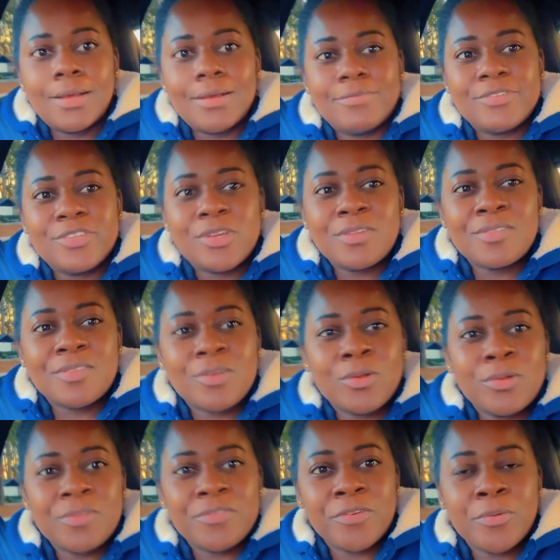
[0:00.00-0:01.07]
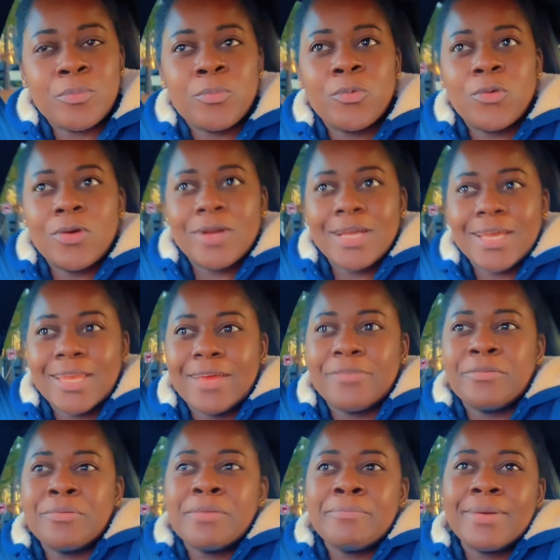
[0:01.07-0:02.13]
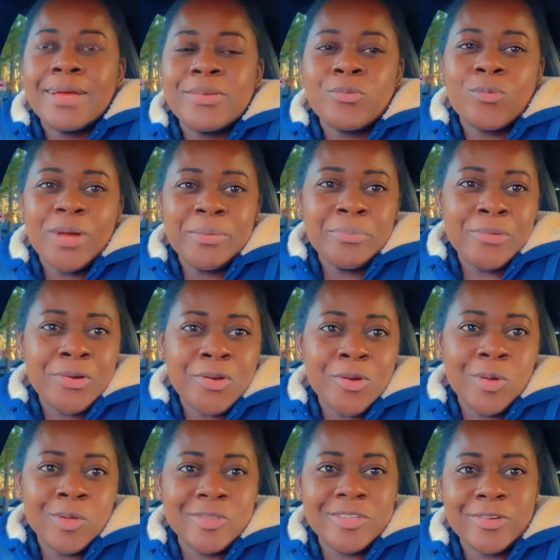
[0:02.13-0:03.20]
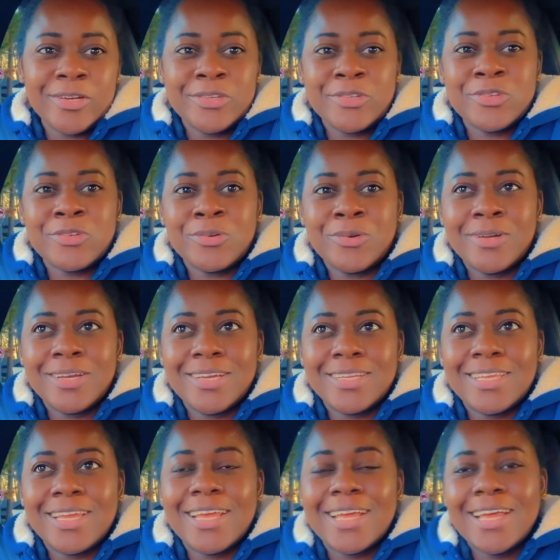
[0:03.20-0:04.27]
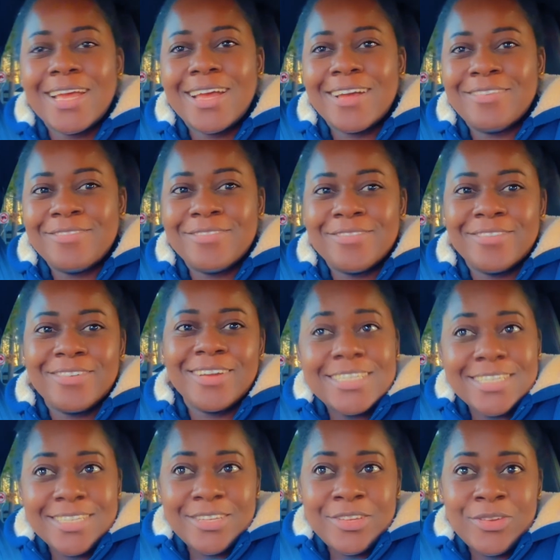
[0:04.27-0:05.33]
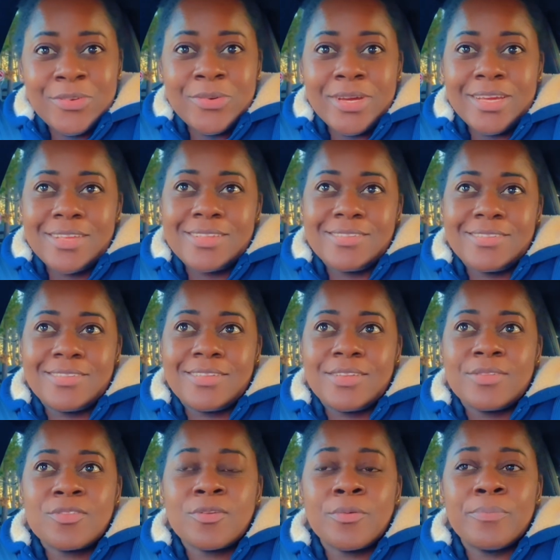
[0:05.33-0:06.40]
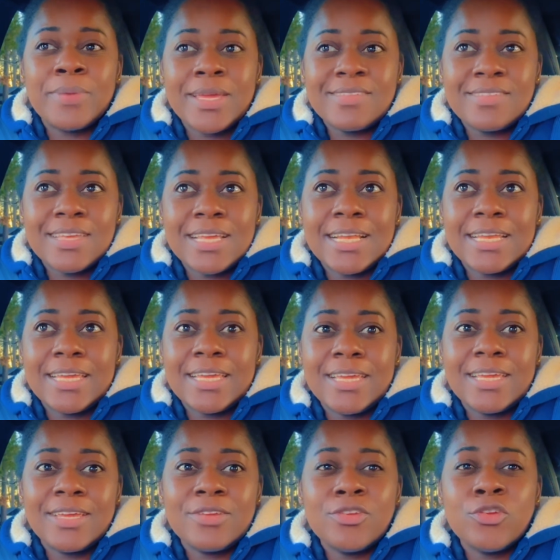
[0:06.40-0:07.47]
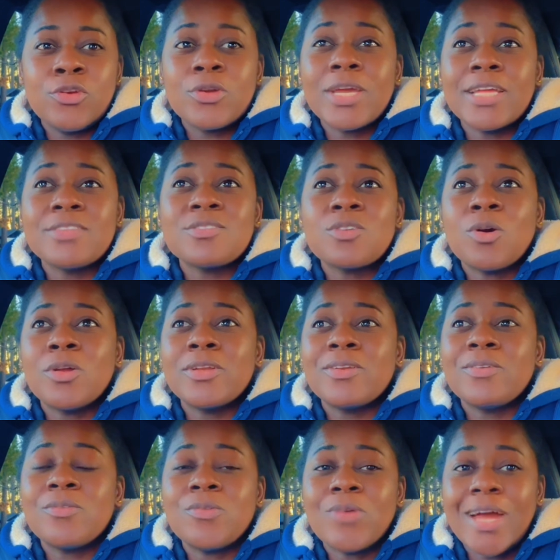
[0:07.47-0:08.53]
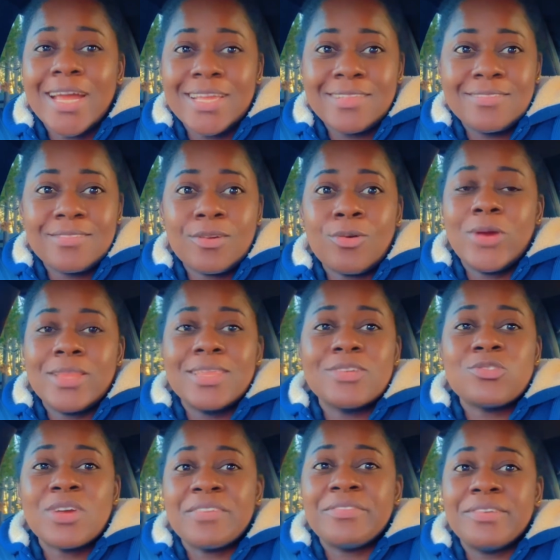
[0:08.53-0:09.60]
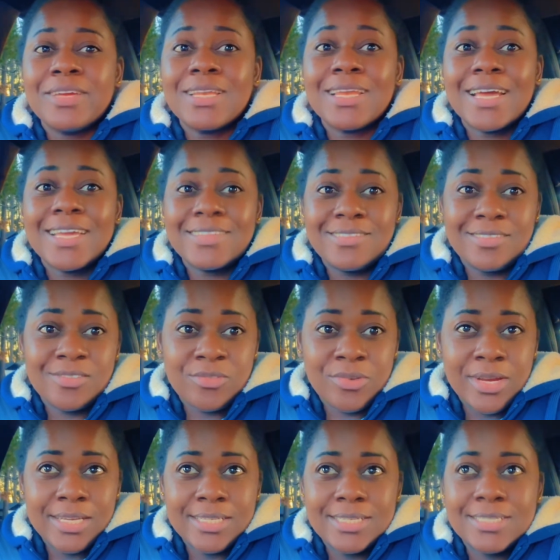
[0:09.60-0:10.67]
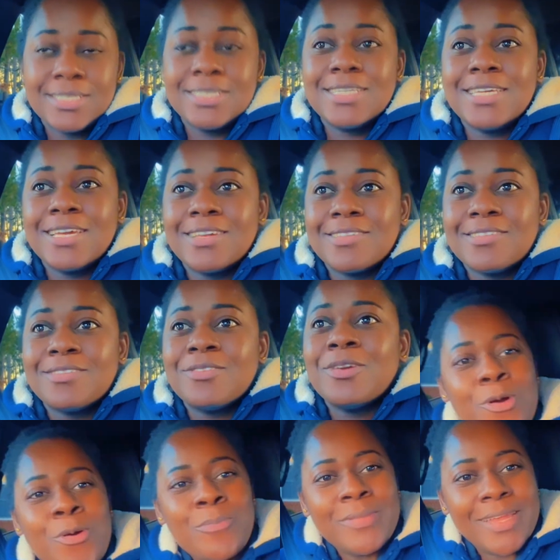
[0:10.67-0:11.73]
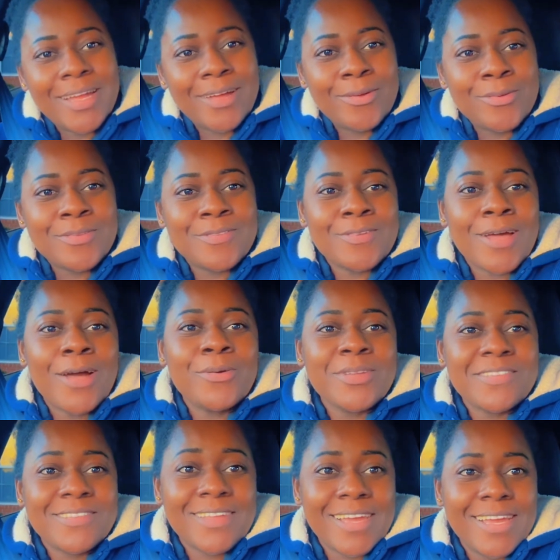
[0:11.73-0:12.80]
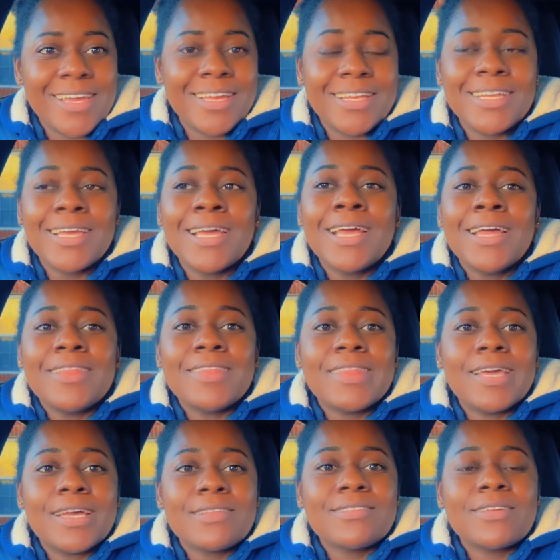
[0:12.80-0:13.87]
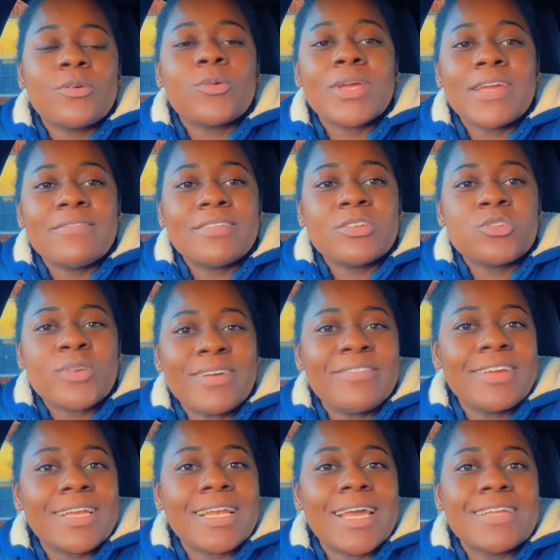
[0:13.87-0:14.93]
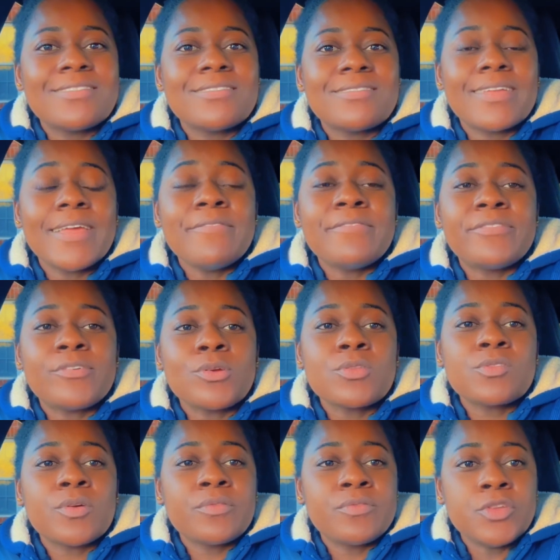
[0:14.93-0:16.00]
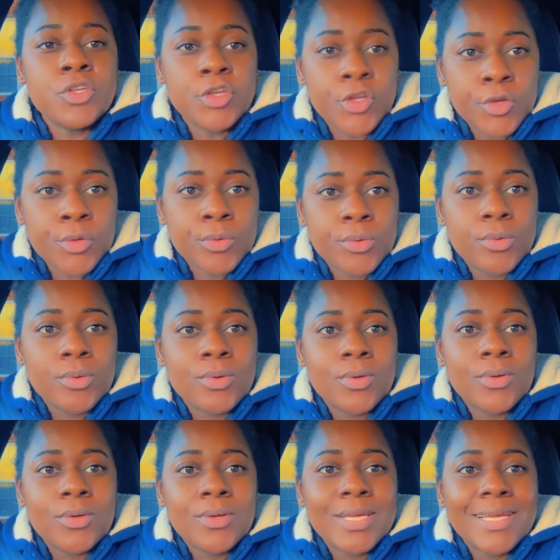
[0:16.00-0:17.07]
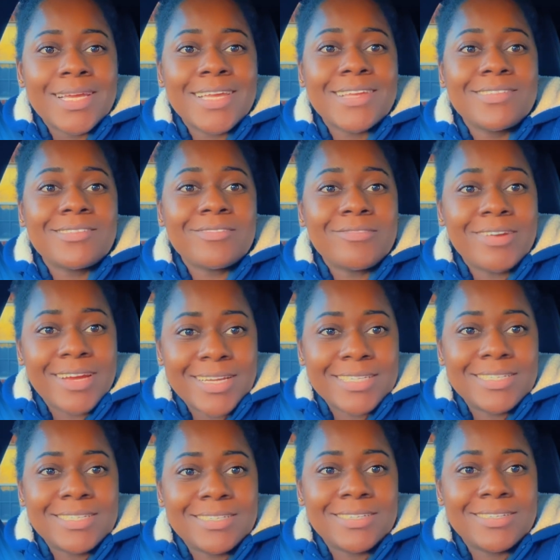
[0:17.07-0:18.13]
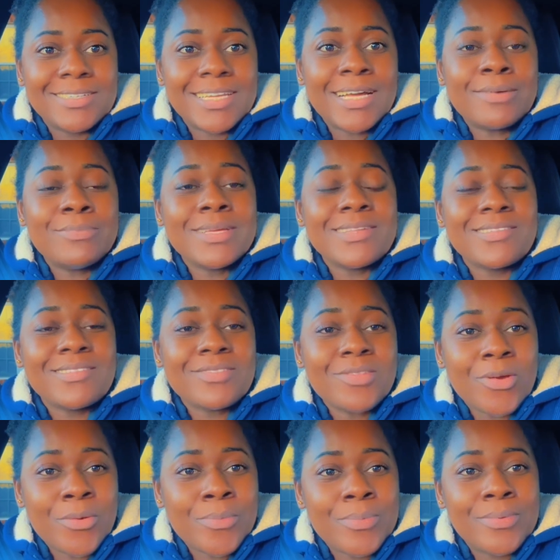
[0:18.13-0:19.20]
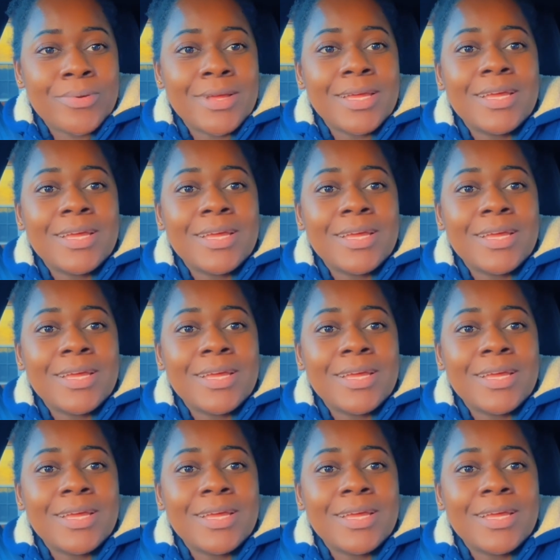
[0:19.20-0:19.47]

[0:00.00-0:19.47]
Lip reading: I've just closed from work and I remembered one more cultural shock that I have had in the US. So basically, you can turn right when the traffic light is red. Yes, I'm home now. So I was saying that if the traffic light is in front of you is red, that means stop.